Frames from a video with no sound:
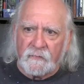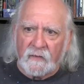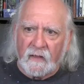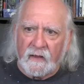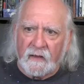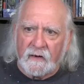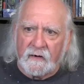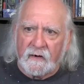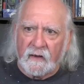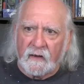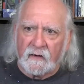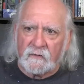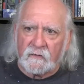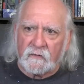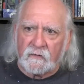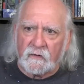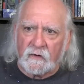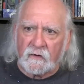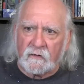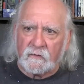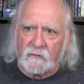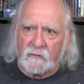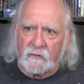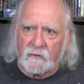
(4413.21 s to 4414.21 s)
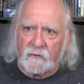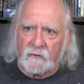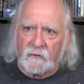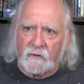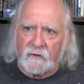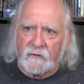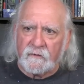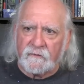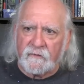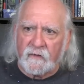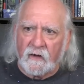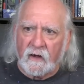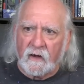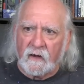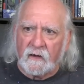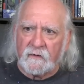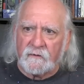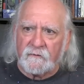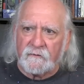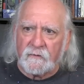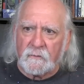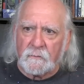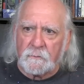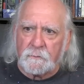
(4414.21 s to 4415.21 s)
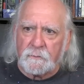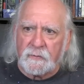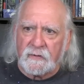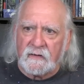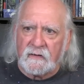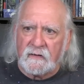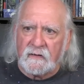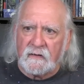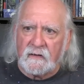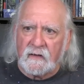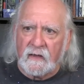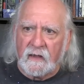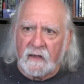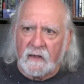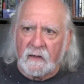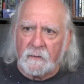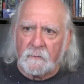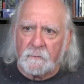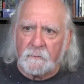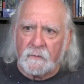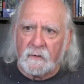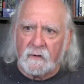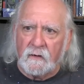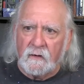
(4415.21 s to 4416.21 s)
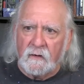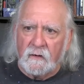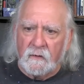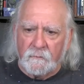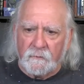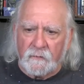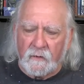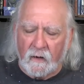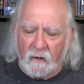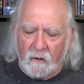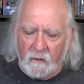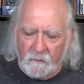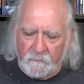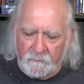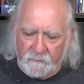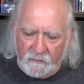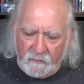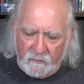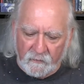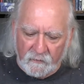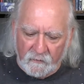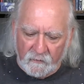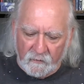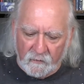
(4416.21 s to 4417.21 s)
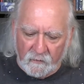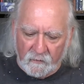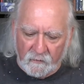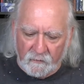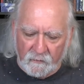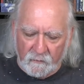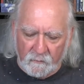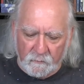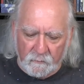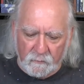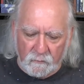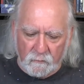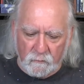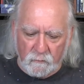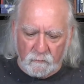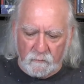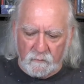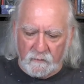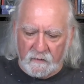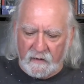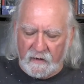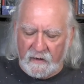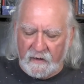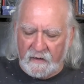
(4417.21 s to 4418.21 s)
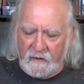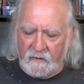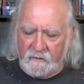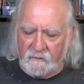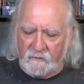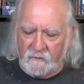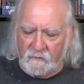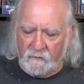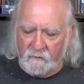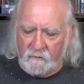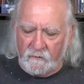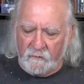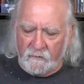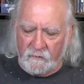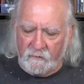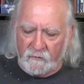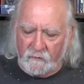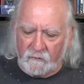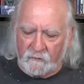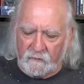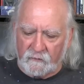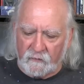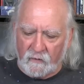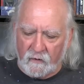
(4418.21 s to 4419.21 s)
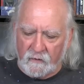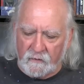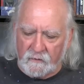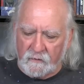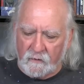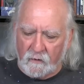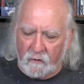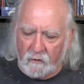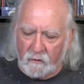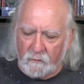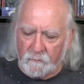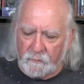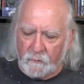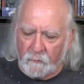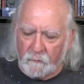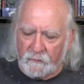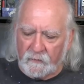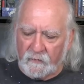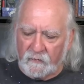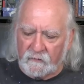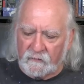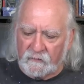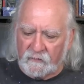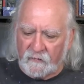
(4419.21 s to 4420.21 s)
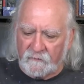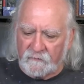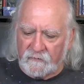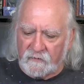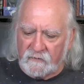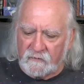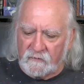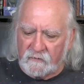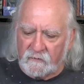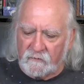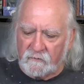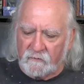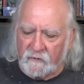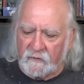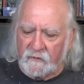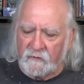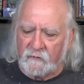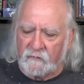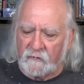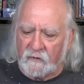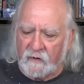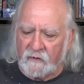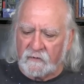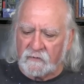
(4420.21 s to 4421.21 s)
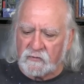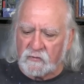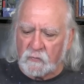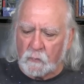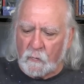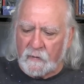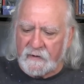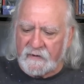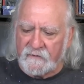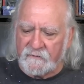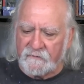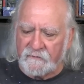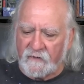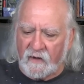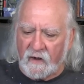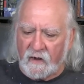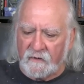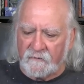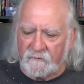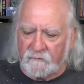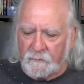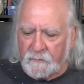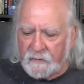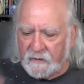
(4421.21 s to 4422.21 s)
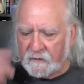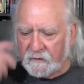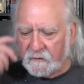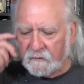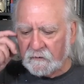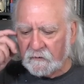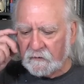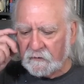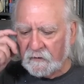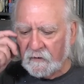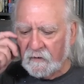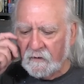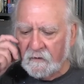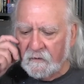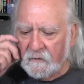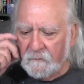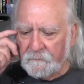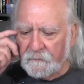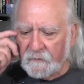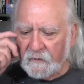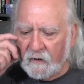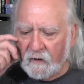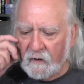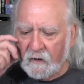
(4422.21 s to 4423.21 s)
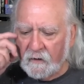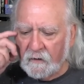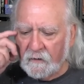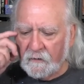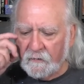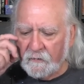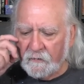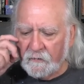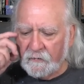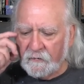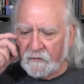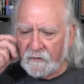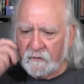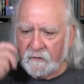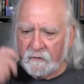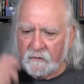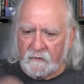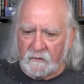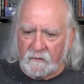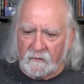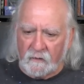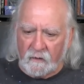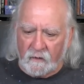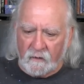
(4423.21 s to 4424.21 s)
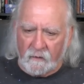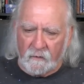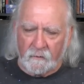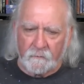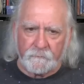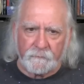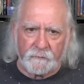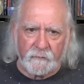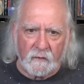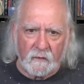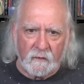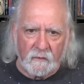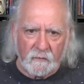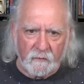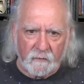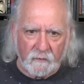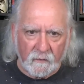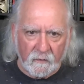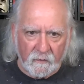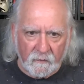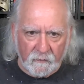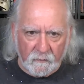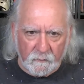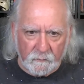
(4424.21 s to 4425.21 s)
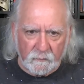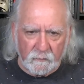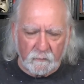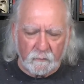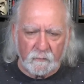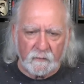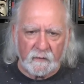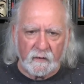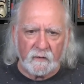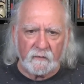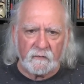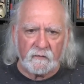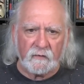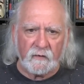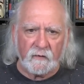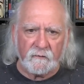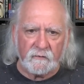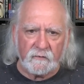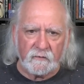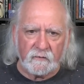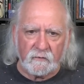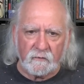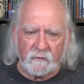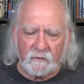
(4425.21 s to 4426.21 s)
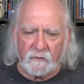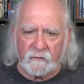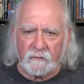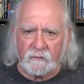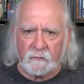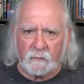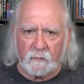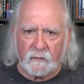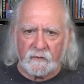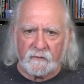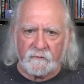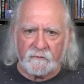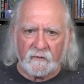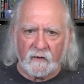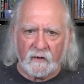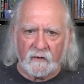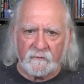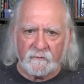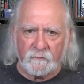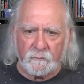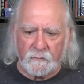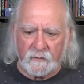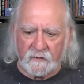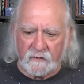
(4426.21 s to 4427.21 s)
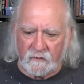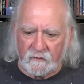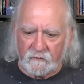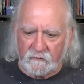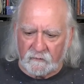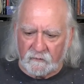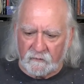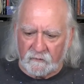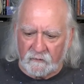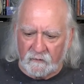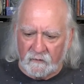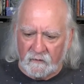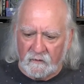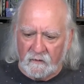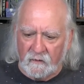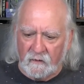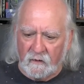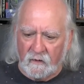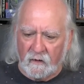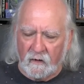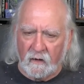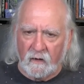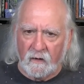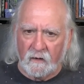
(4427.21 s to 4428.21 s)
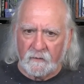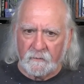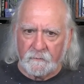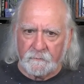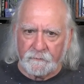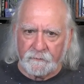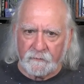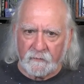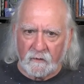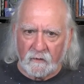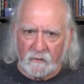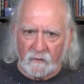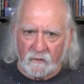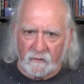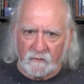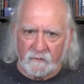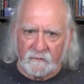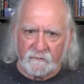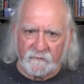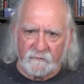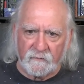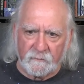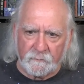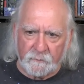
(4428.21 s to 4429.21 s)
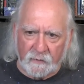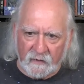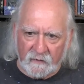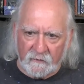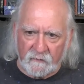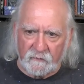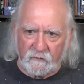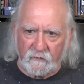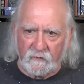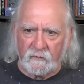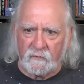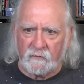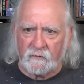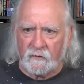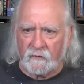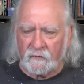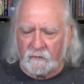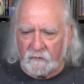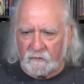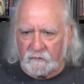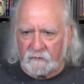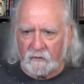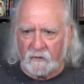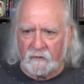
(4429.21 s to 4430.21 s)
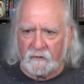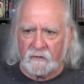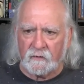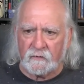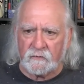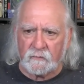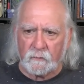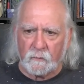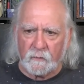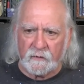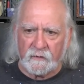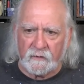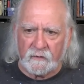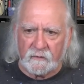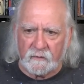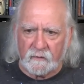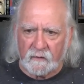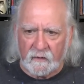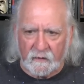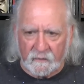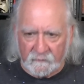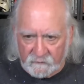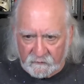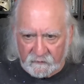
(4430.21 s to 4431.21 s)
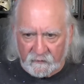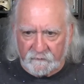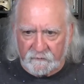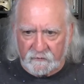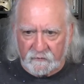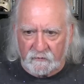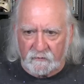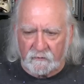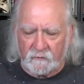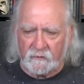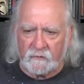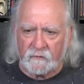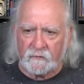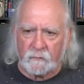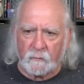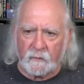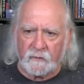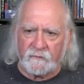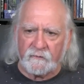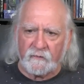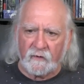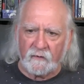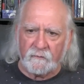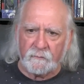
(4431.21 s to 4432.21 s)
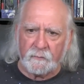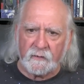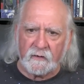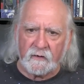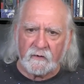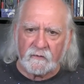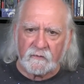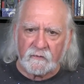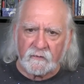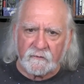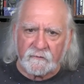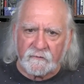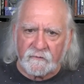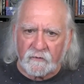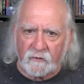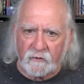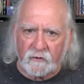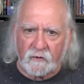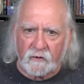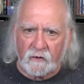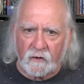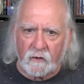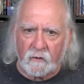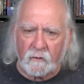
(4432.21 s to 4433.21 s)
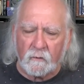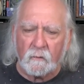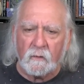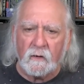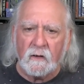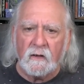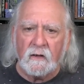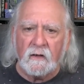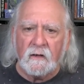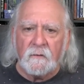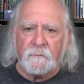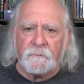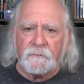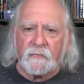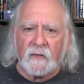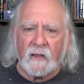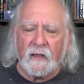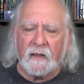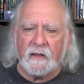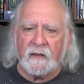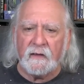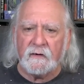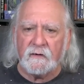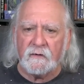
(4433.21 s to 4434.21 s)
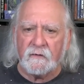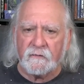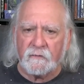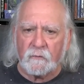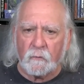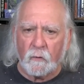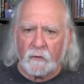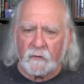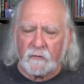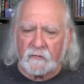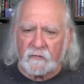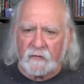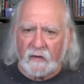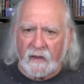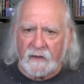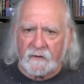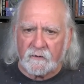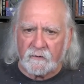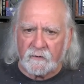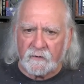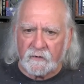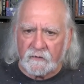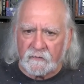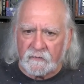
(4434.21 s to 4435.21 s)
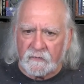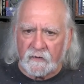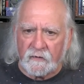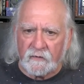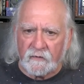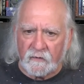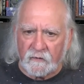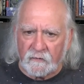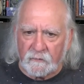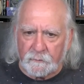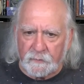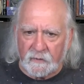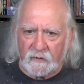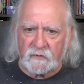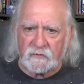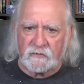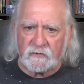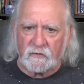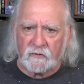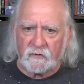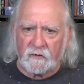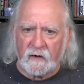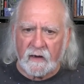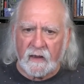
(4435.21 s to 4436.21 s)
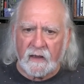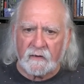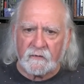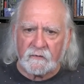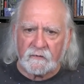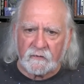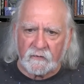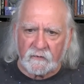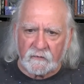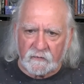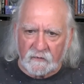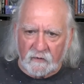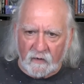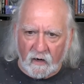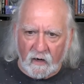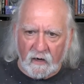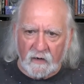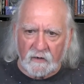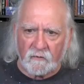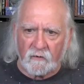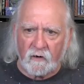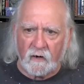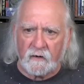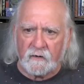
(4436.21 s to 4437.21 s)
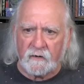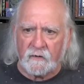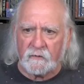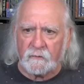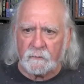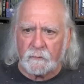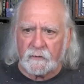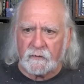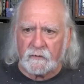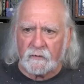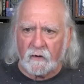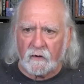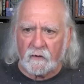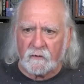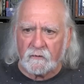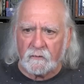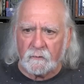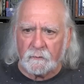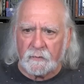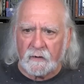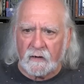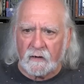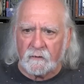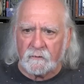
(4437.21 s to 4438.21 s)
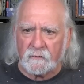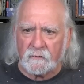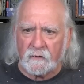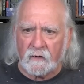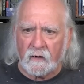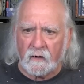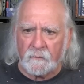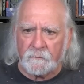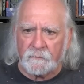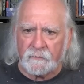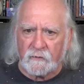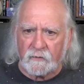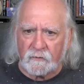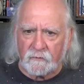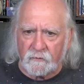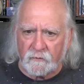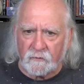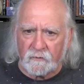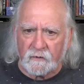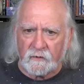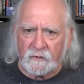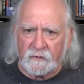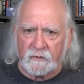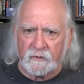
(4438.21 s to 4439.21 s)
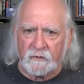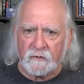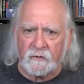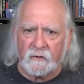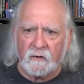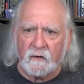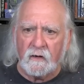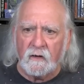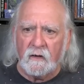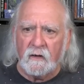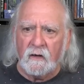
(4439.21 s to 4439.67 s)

And at 6:35 p.m., um, the the moon and the sun are both at seven degrees and 25 minutes. Uh, the um, the the moon at seven degrees 25 minutes um, of Pisces and the Sun at 20 at 7 degrees 25 minutes of Virgo, and of course Saturn is in this picture as is Chiron as we talked about um, earlier.